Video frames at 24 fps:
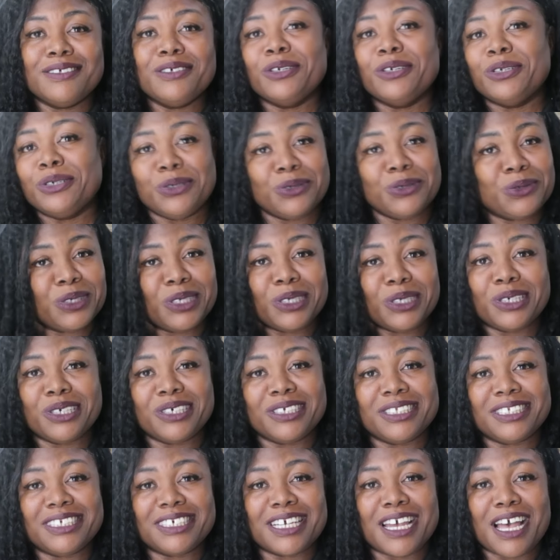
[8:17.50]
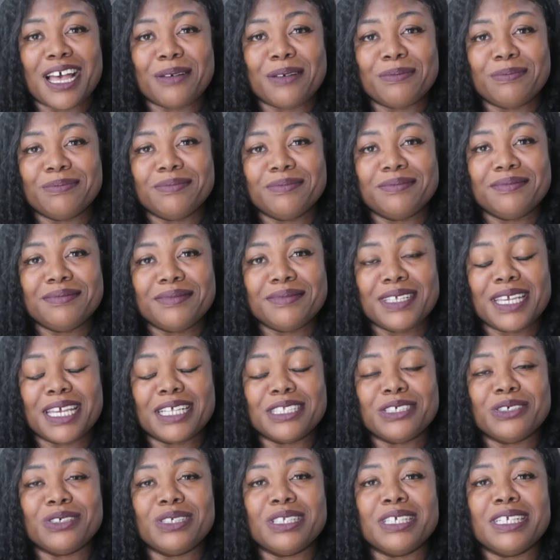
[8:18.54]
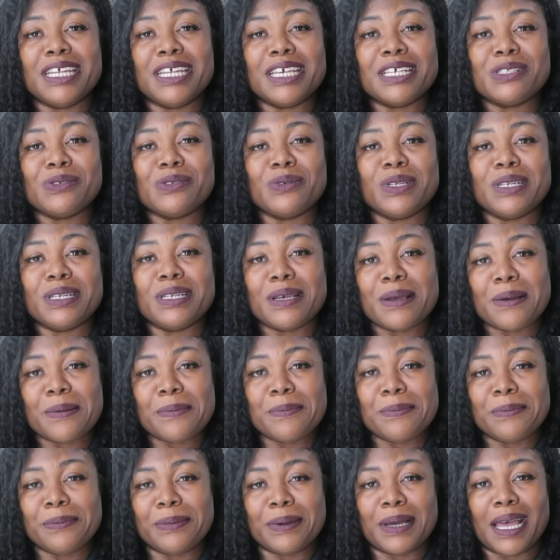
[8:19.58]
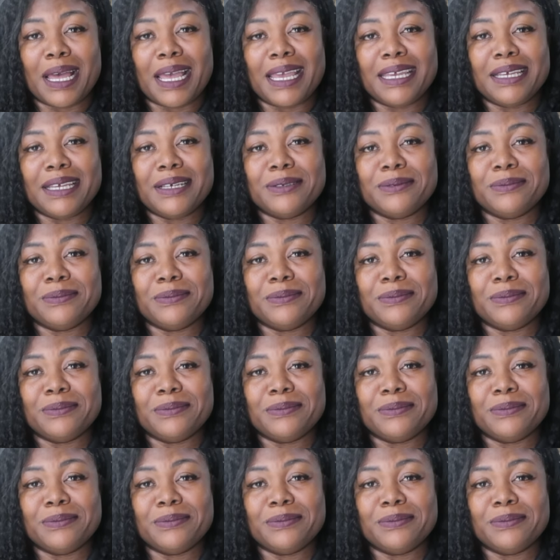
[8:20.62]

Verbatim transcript: you're doing a good job. Catch you in the next one. Bye.